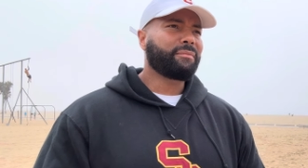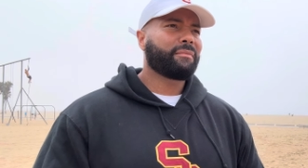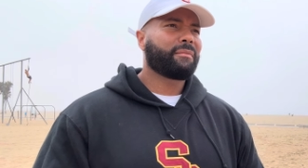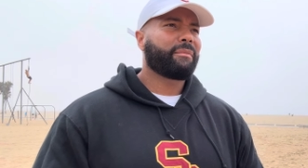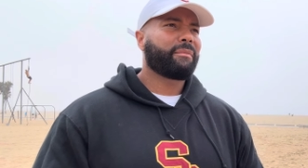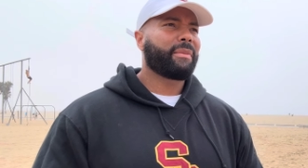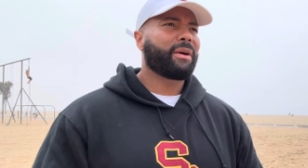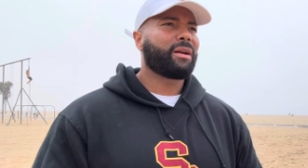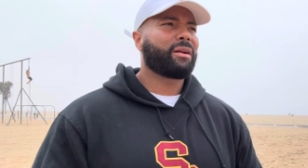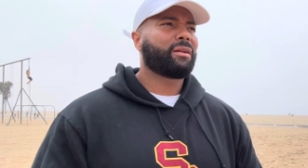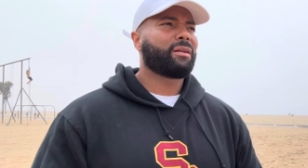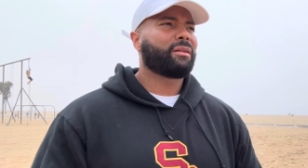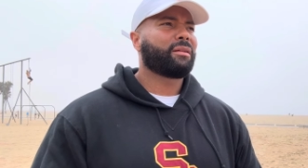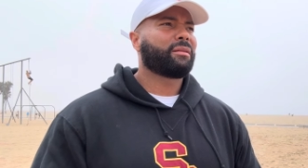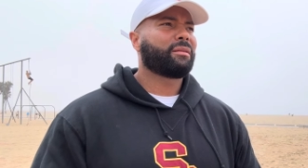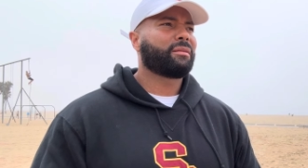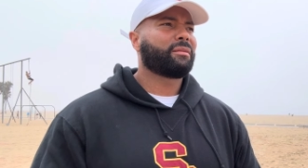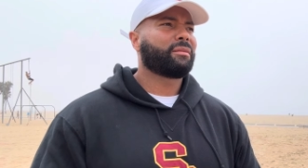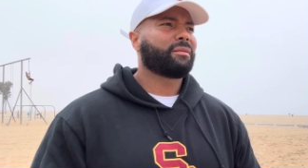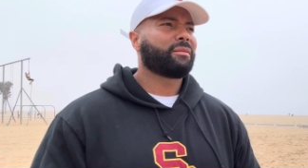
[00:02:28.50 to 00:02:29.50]
Miller,
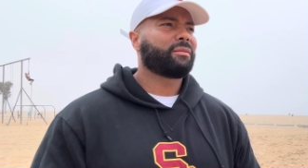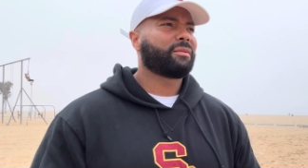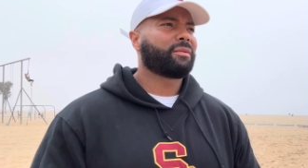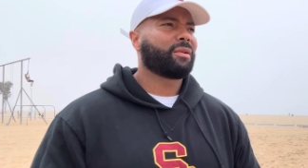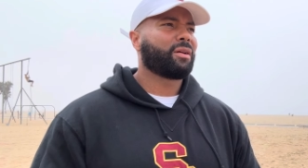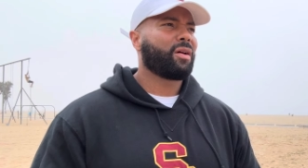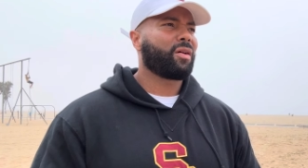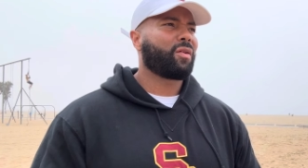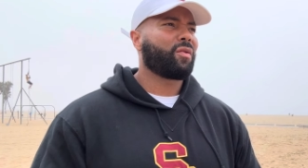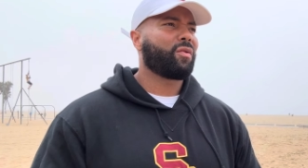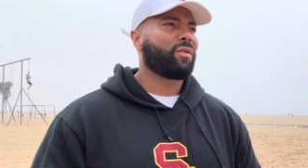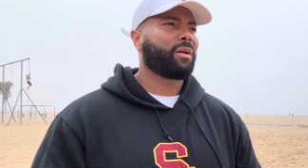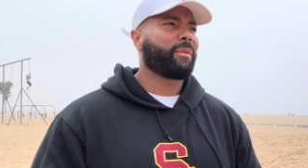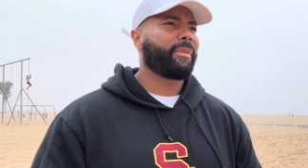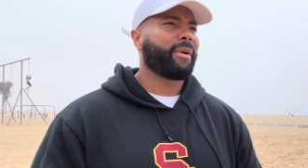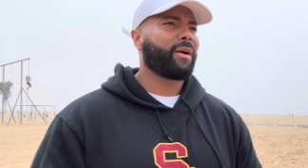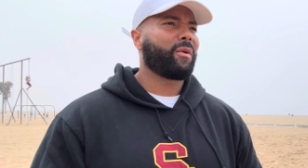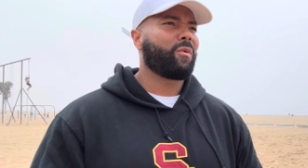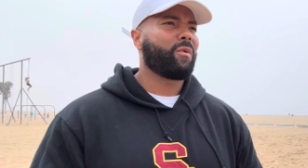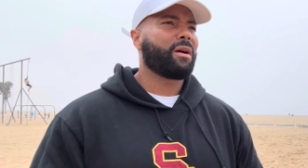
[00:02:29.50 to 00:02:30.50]
our
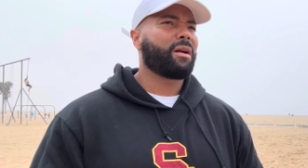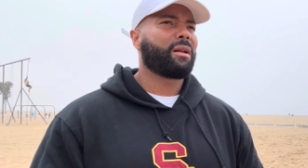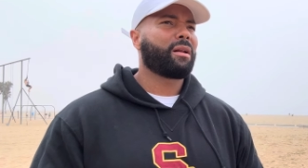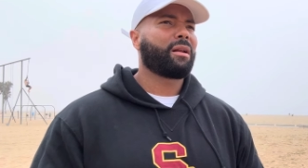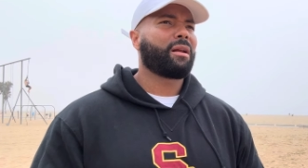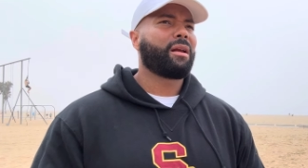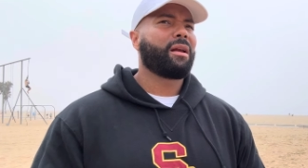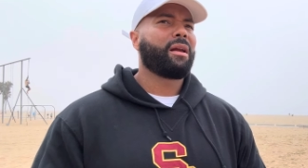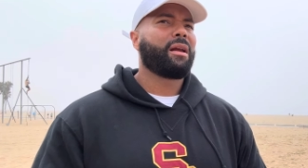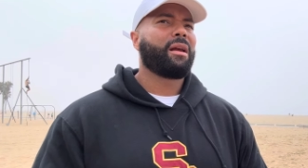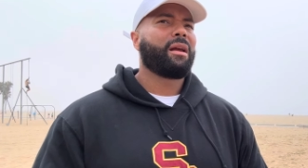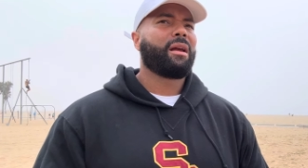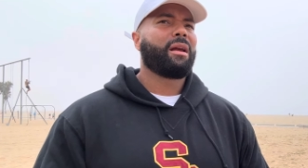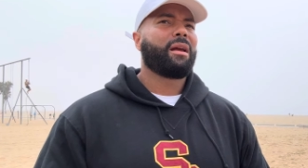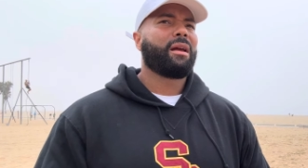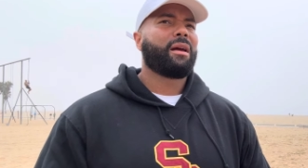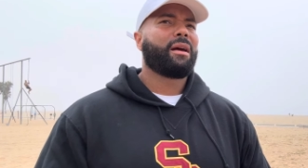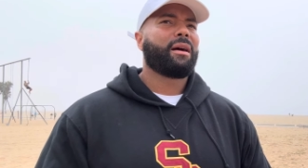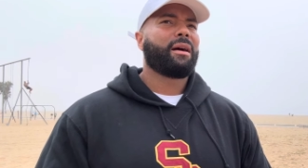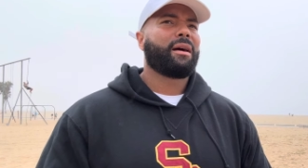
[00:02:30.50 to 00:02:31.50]
quarterback one,
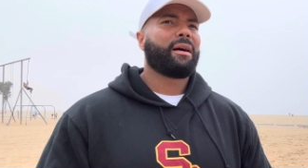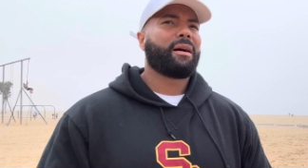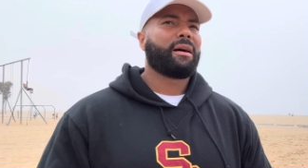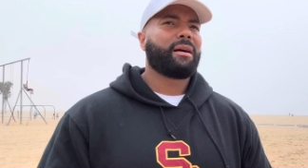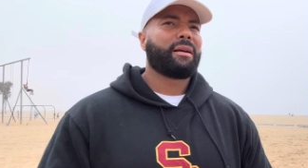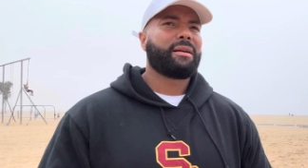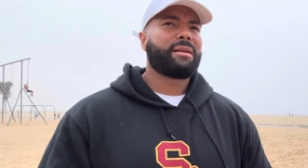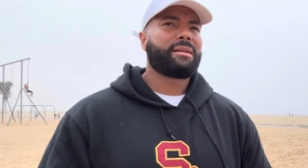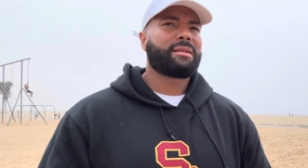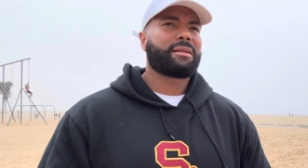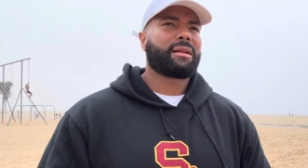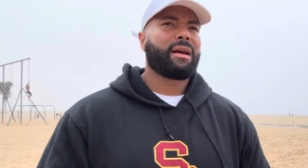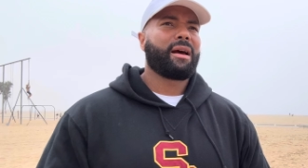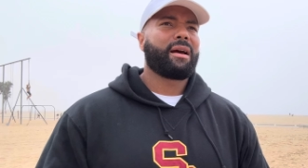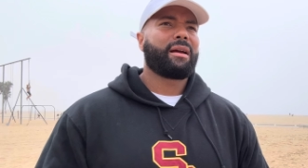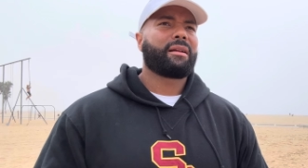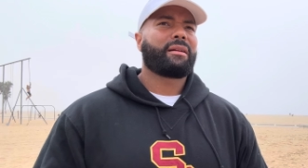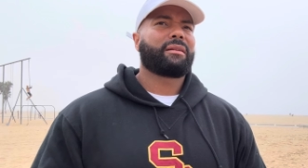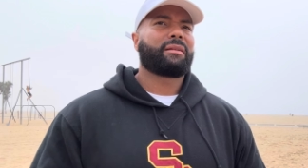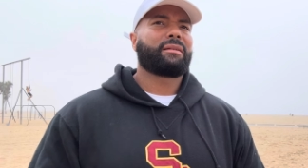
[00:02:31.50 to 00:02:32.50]
uh, he's
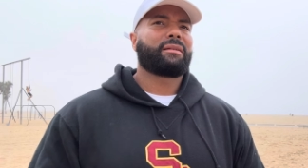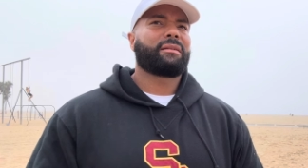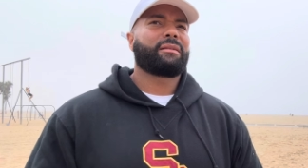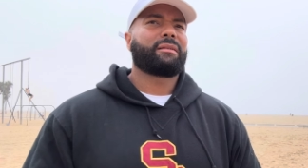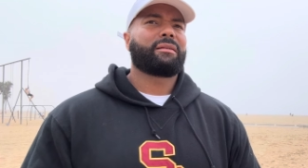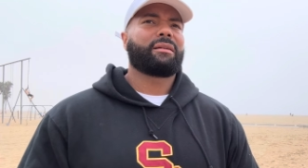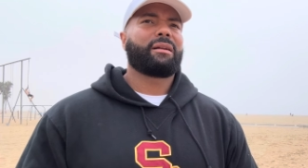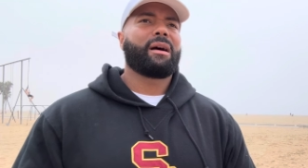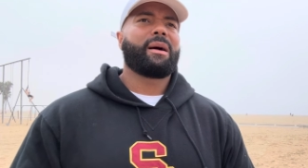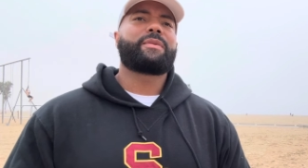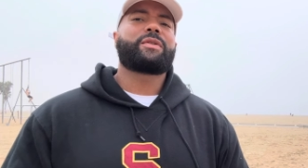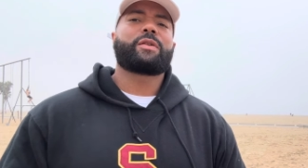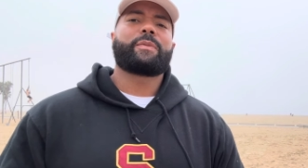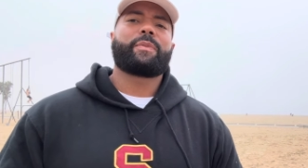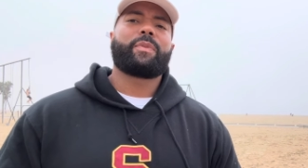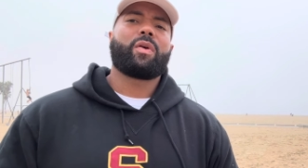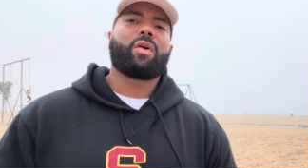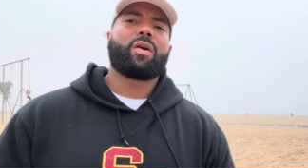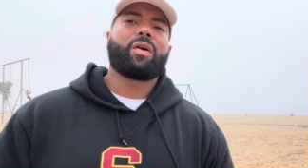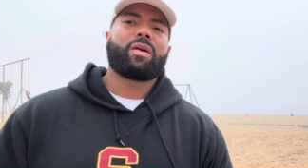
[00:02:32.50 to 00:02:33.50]
not up to
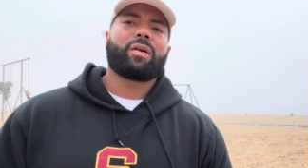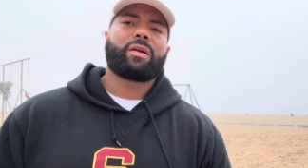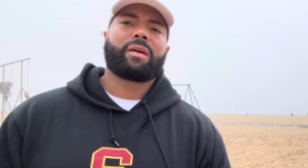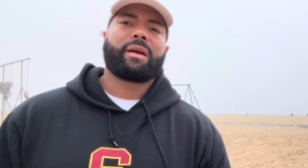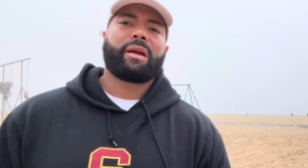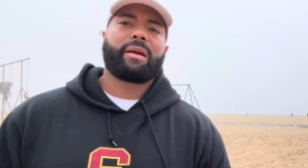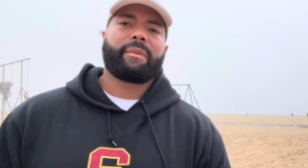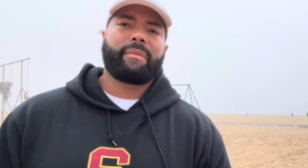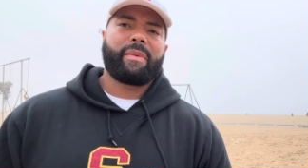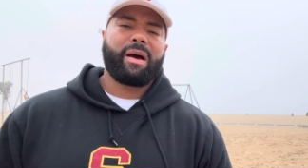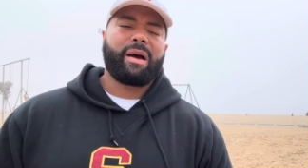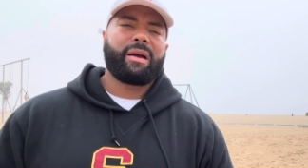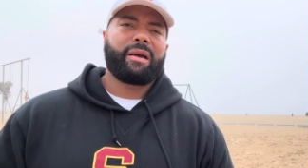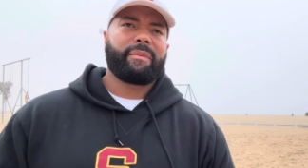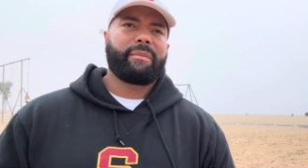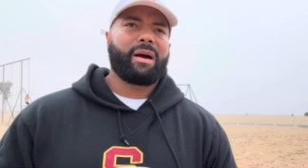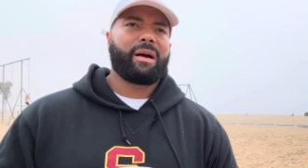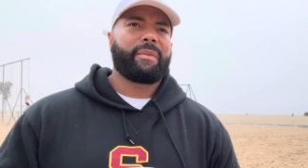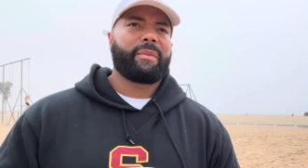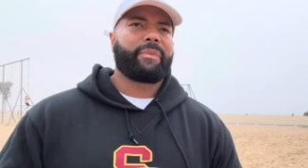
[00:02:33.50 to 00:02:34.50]
par. In my in
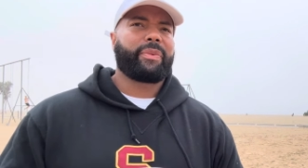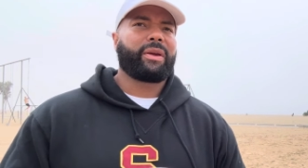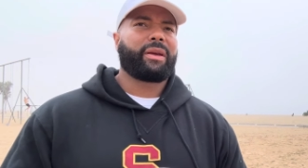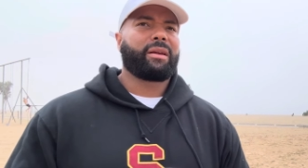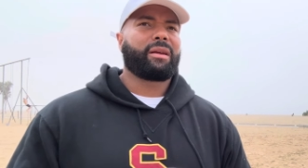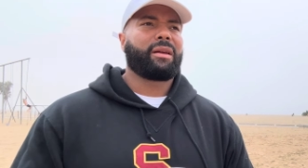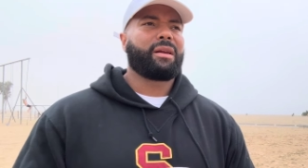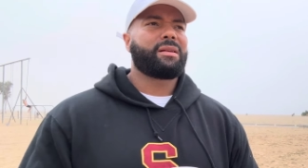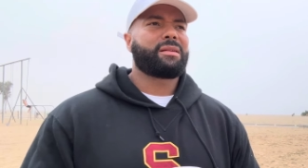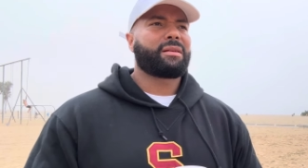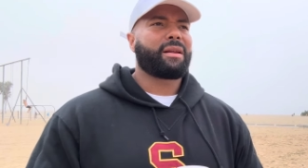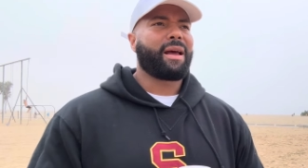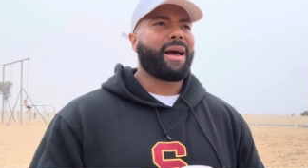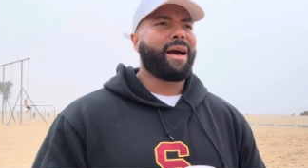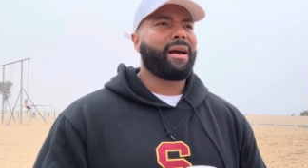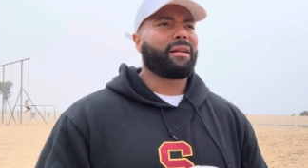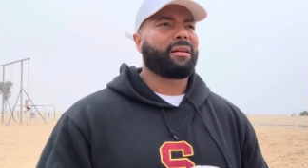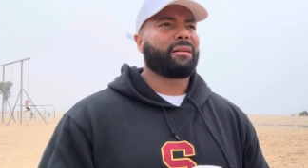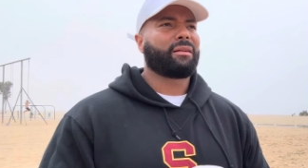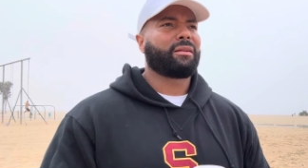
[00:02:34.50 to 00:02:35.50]
my opinion, he's
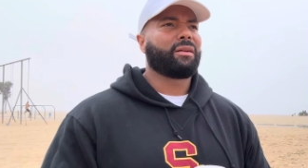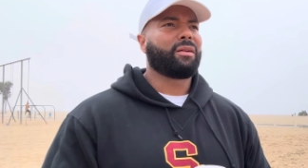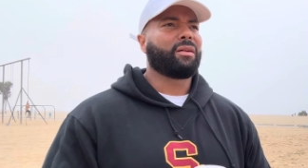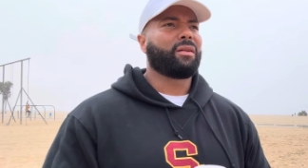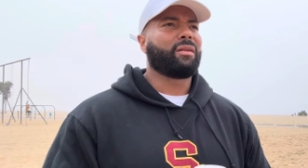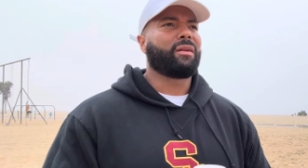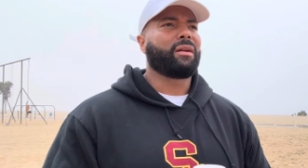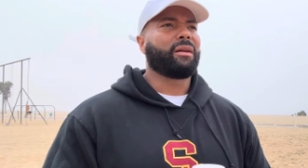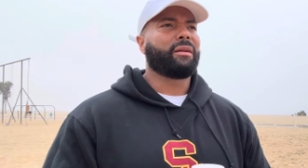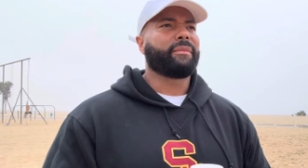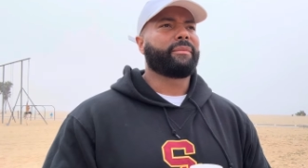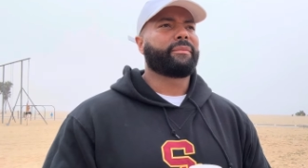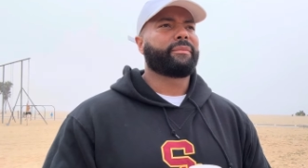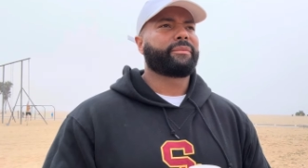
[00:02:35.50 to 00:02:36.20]
not, you know, him.